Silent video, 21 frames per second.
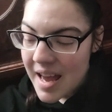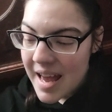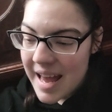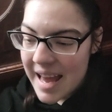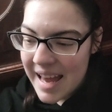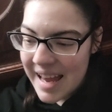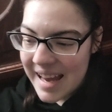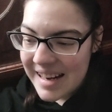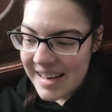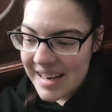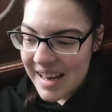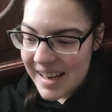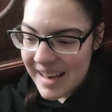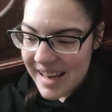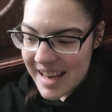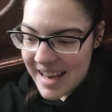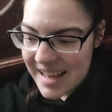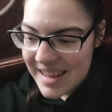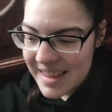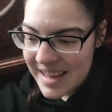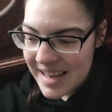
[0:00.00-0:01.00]
Hey
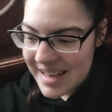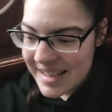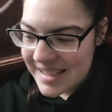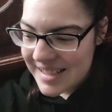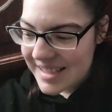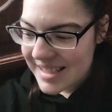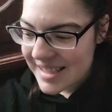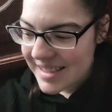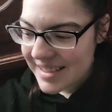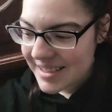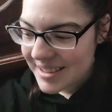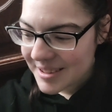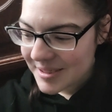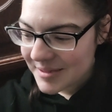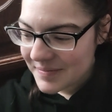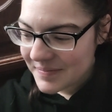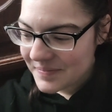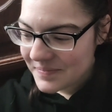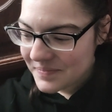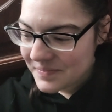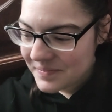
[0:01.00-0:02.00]
Nugget, thanks.
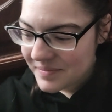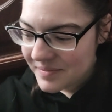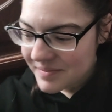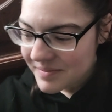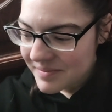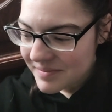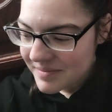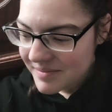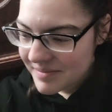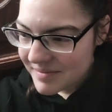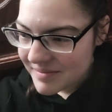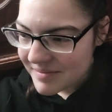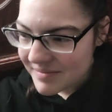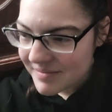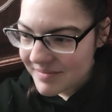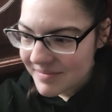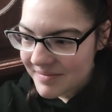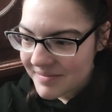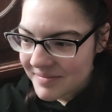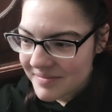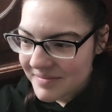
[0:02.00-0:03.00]
Yeah, problem.
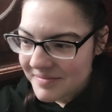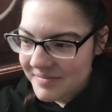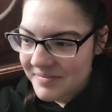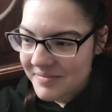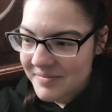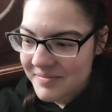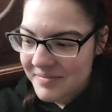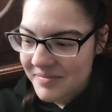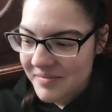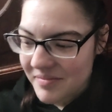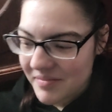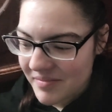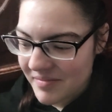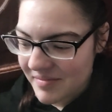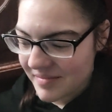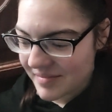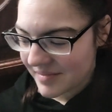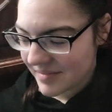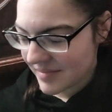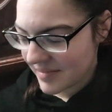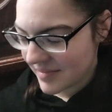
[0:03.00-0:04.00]
I'm excited about
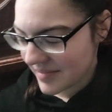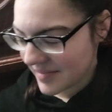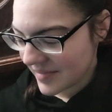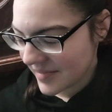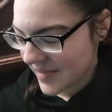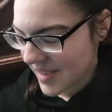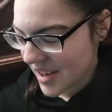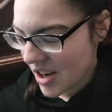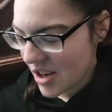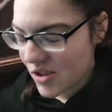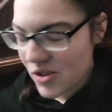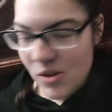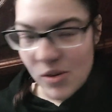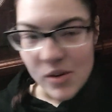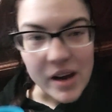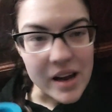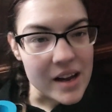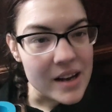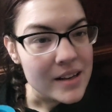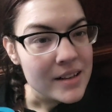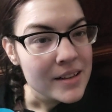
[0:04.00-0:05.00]
your video. It's
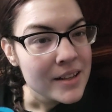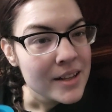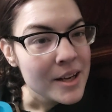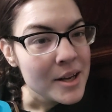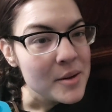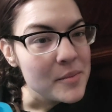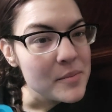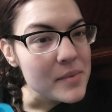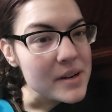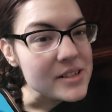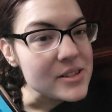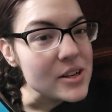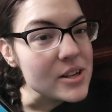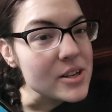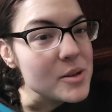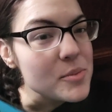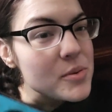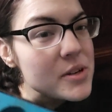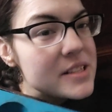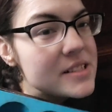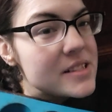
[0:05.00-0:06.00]
okay. My daughter
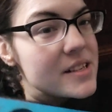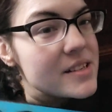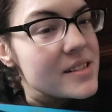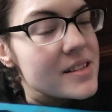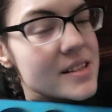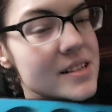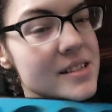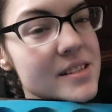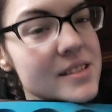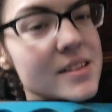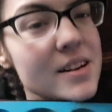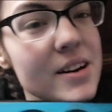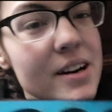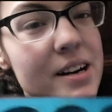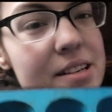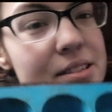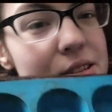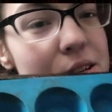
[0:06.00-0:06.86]
brings us, this is our ice